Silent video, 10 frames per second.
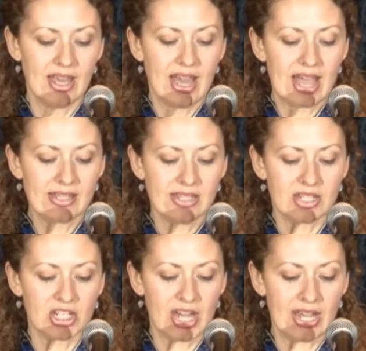as the
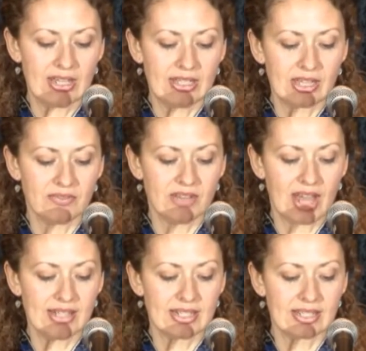shades of
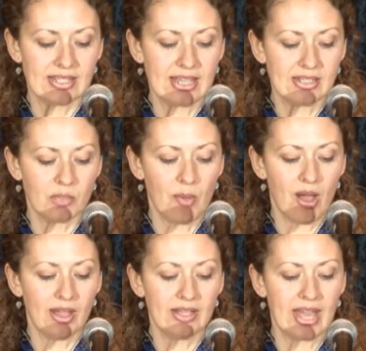night descend
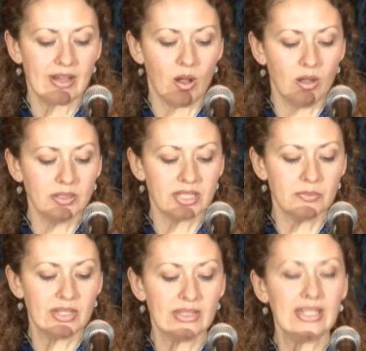upon and
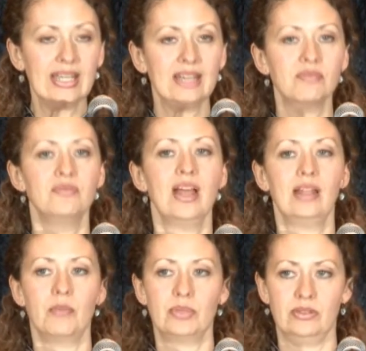ultimately envelop
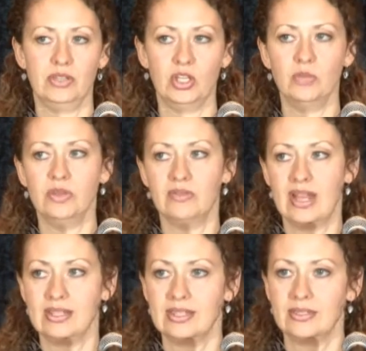the human
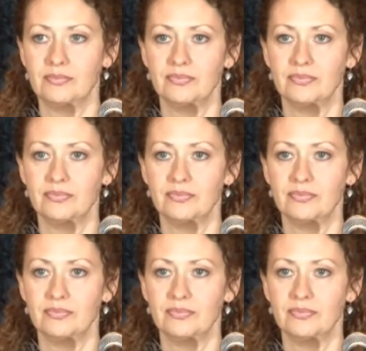race.